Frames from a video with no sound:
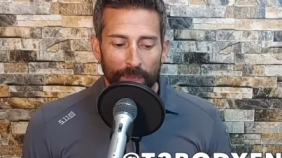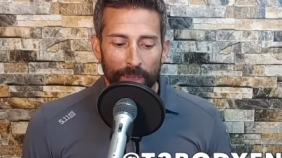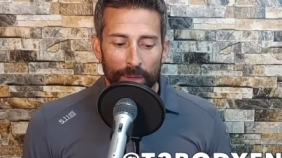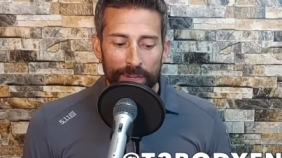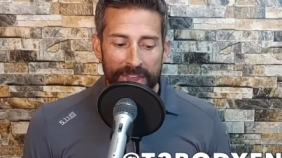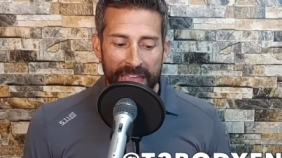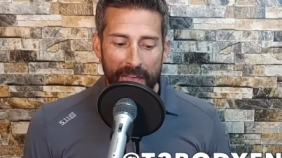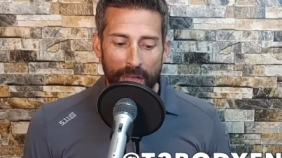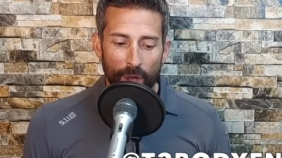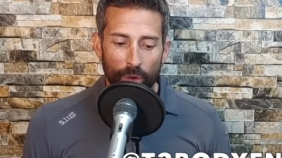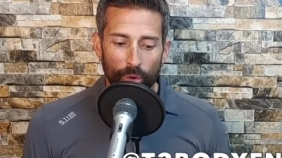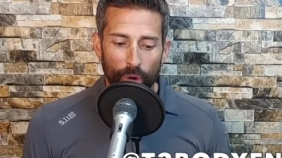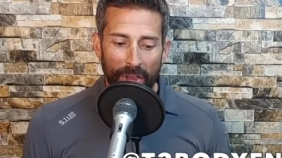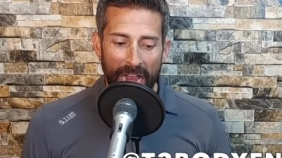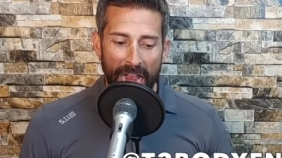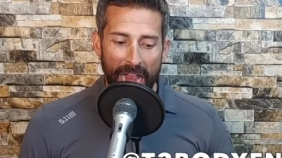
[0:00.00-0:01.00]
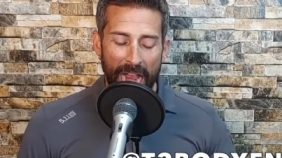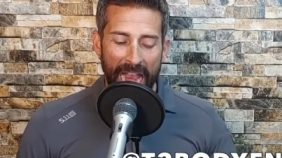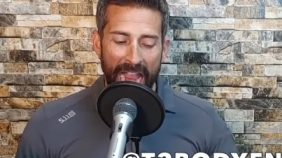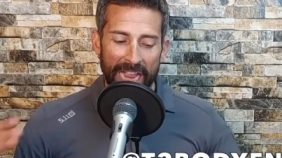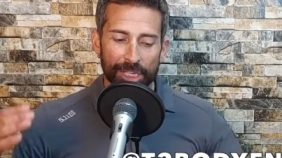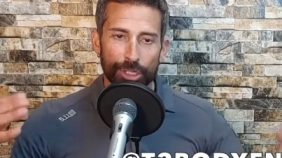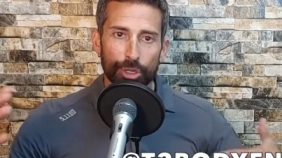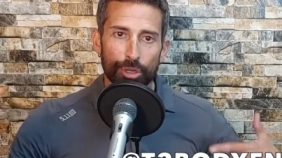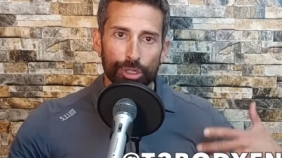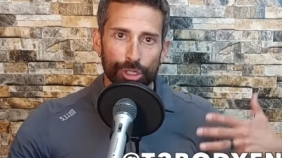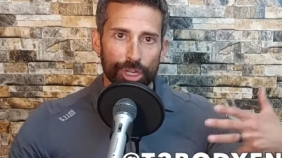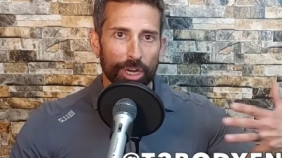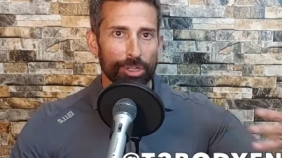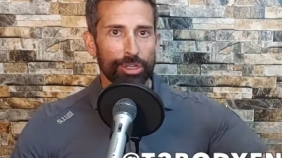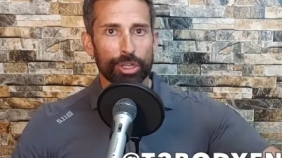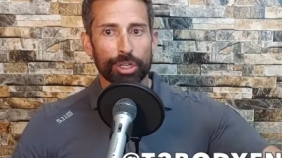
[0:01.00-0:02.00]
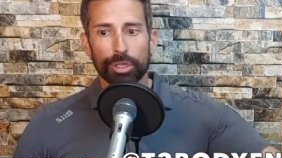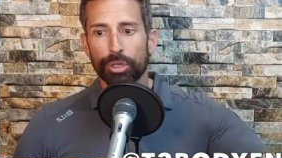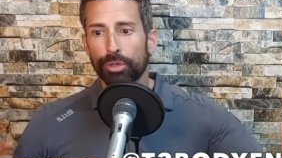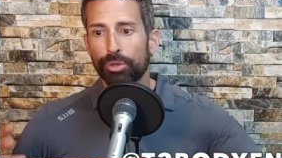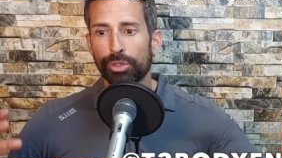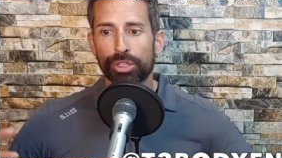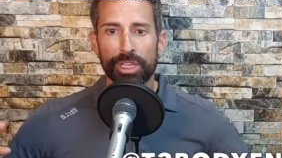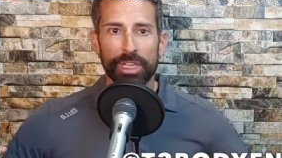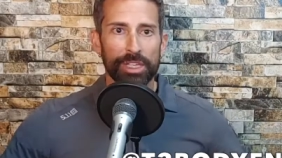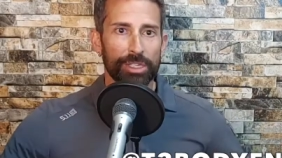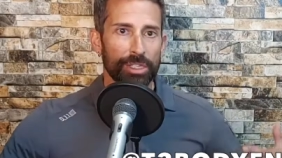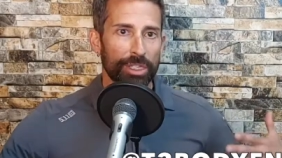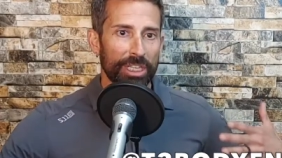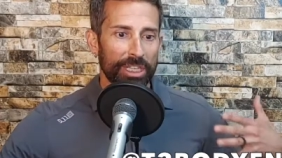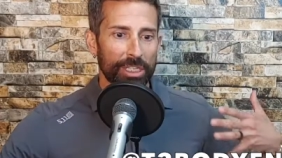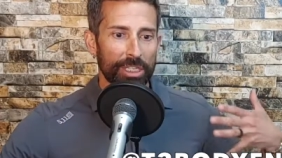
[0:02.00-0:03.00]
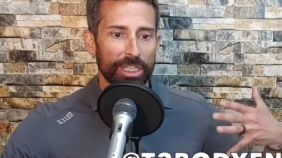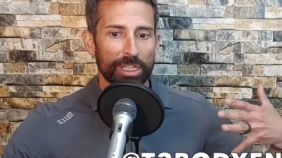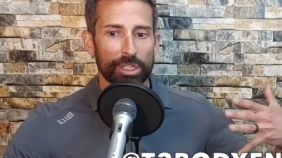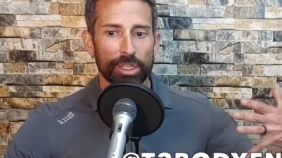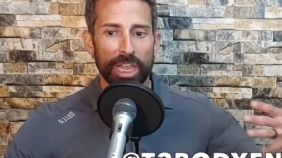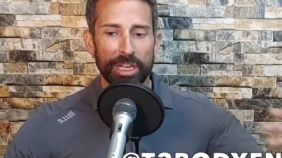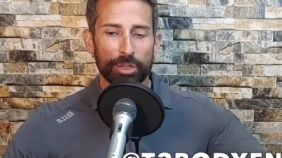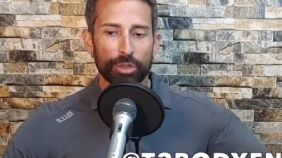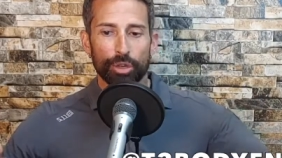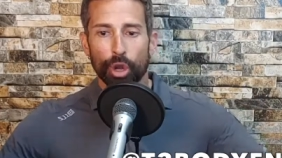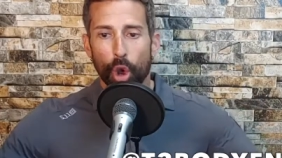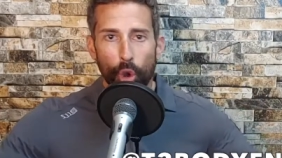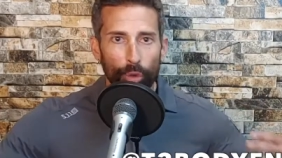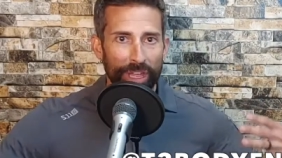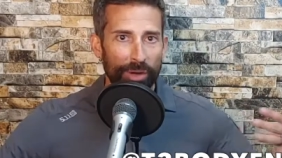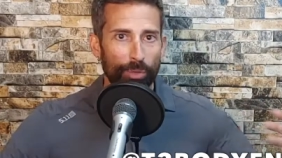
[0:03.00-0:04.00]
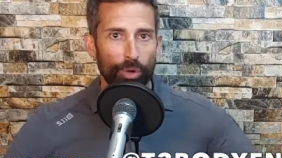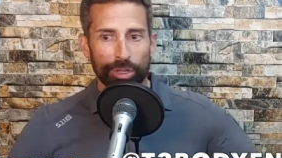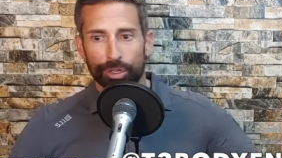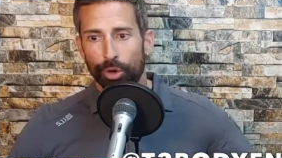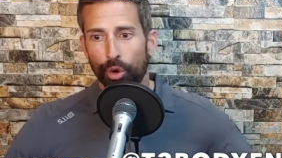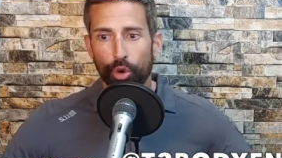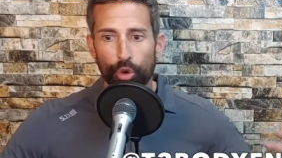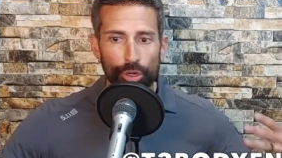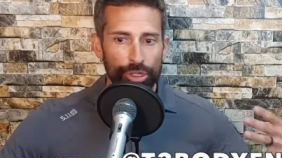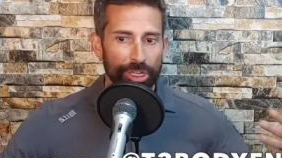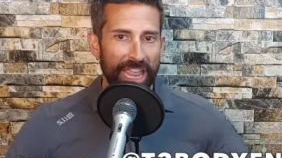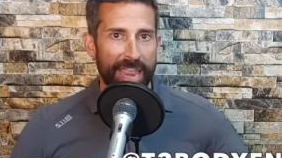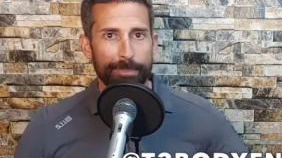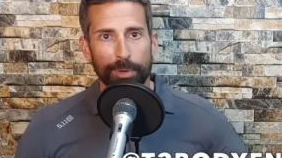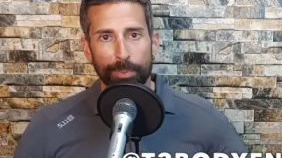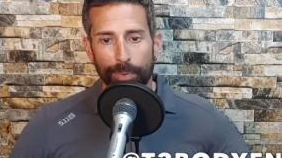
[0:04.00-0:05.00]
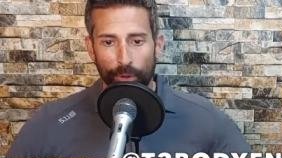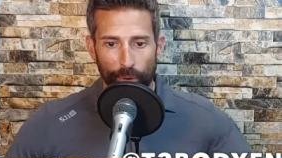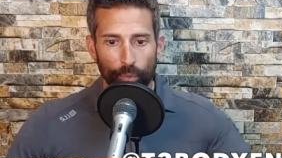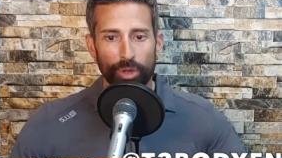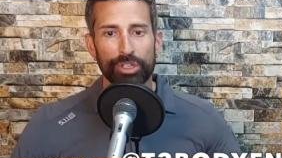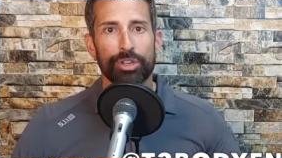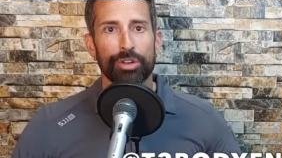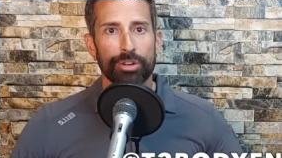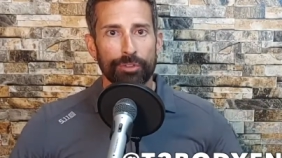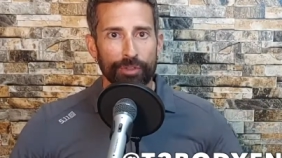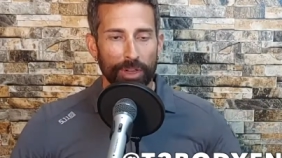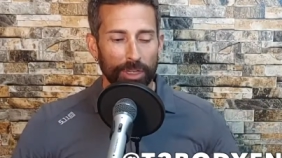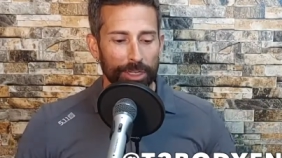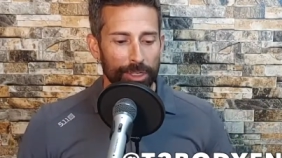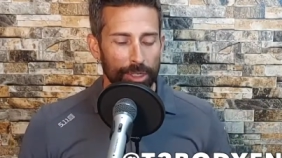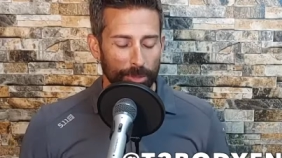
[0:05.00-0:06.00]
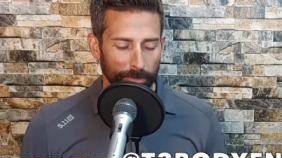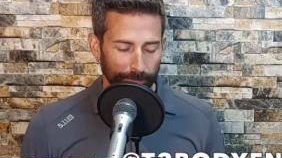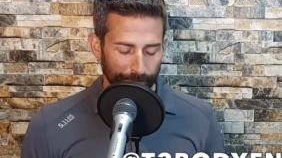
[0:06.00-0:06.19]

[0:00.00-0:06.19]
Now, as you start to use this, these, these and you know that what who is capable and what's in your village,